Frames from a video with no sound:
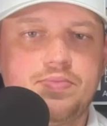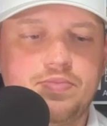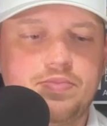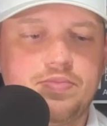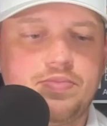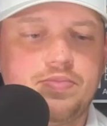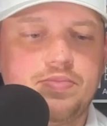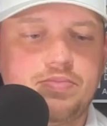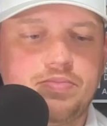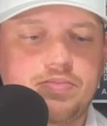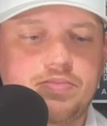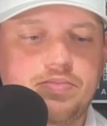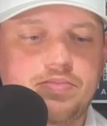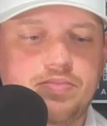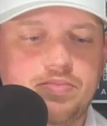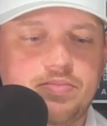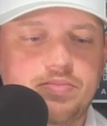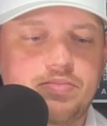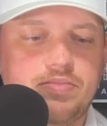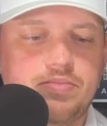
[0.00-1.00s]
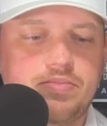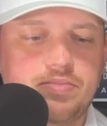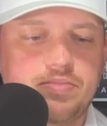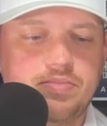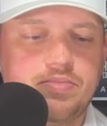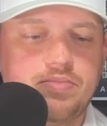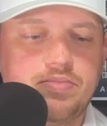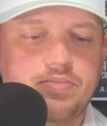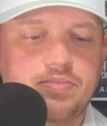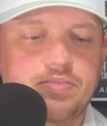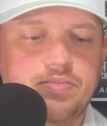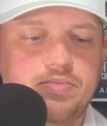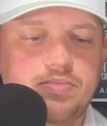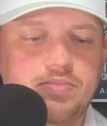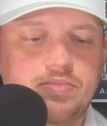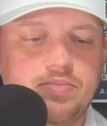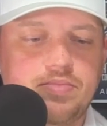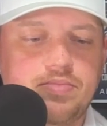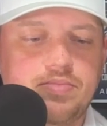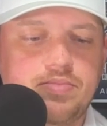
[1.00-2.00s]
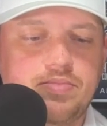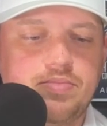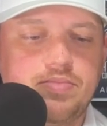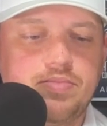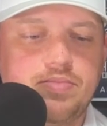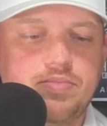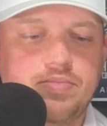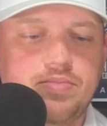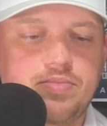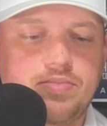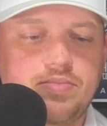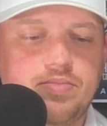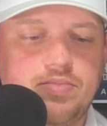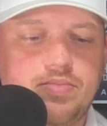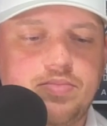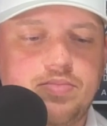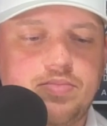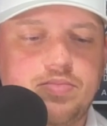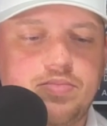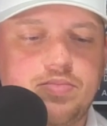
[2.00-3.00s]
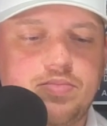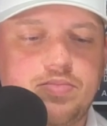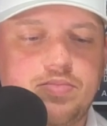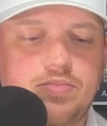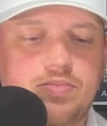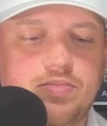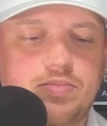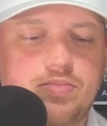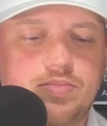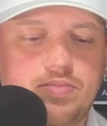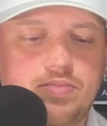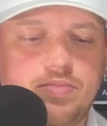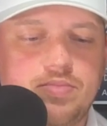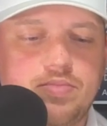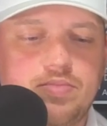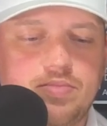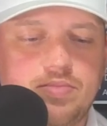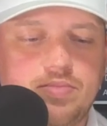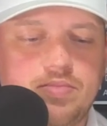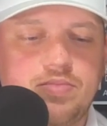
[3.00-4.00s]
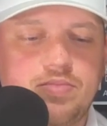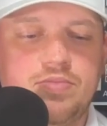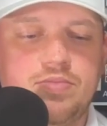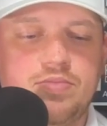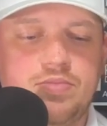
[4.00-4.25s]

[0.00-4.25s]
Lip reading: The person shown says nothing.